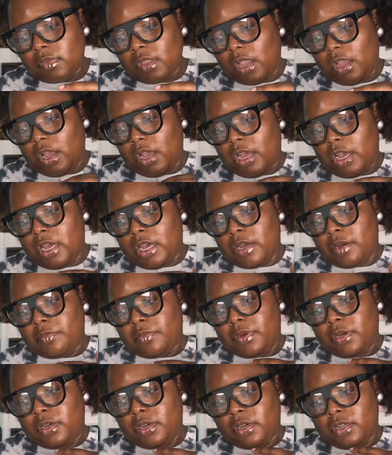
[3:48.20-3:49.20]

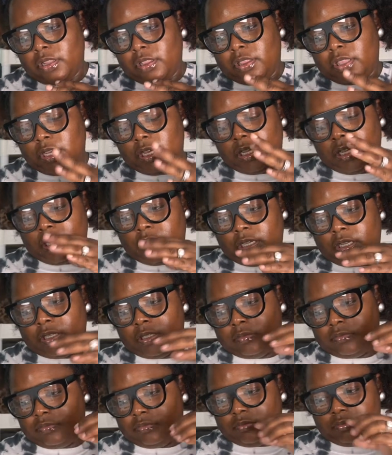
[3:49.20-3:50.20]

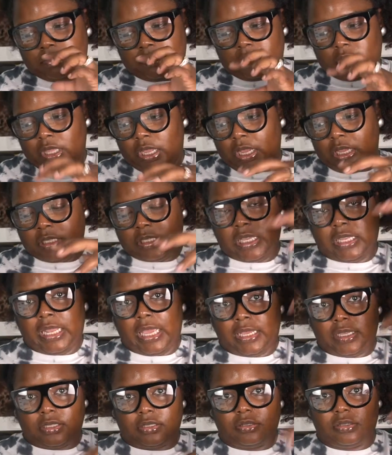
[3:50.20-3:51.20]
the things that
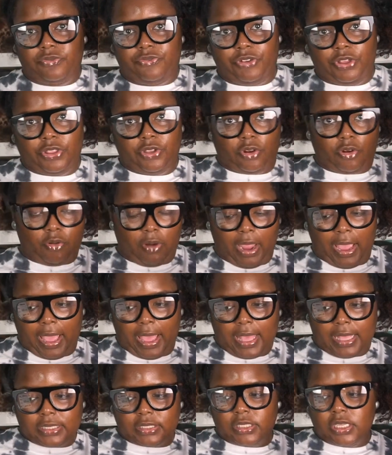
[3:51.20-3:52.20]
like for the
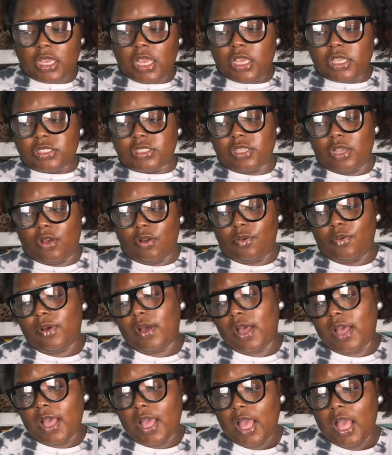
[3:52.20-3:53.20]
grass.
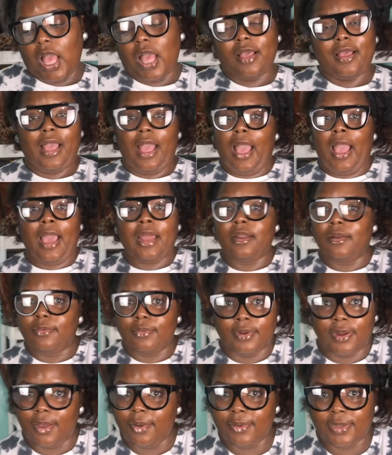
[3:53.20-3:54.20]
So I
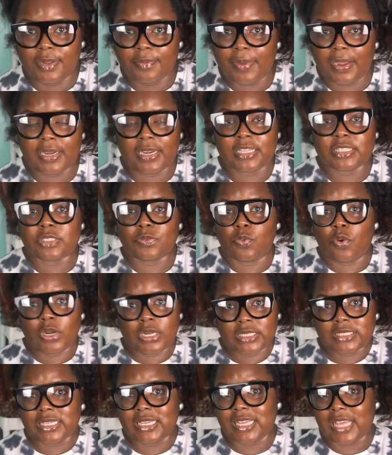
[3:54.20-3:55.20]
don't know anybody that's
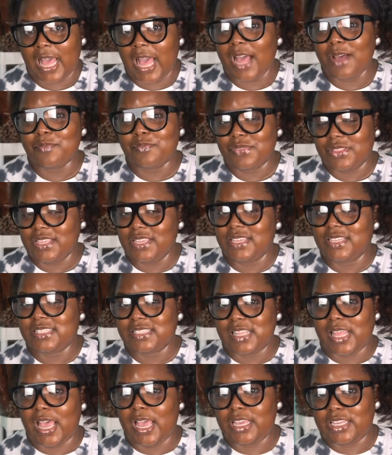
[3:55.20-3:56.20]
wanting to cop
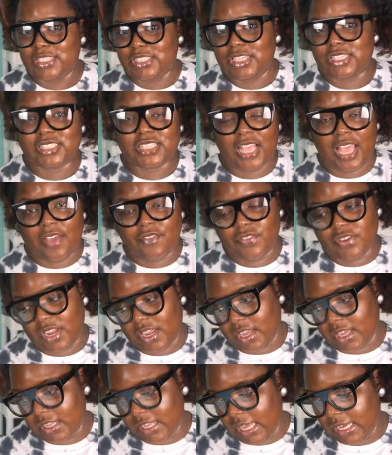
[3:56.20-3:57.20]
these like just to have in
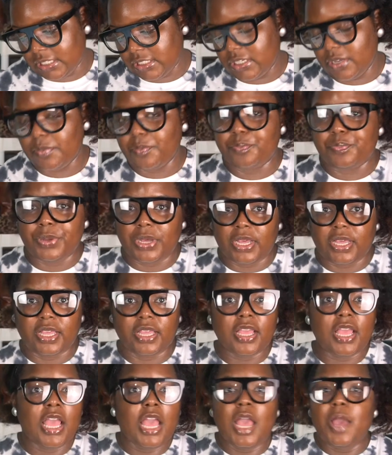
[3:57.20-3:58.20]
their collection.
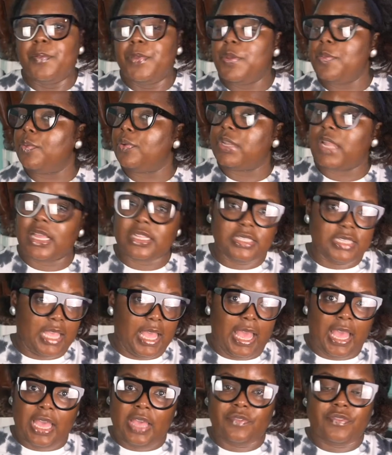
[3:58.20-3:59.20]
But people like to
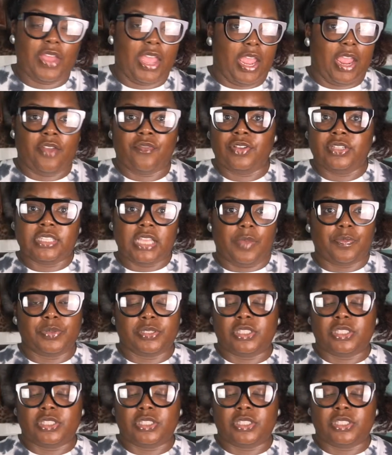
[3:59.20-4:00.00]
have every type of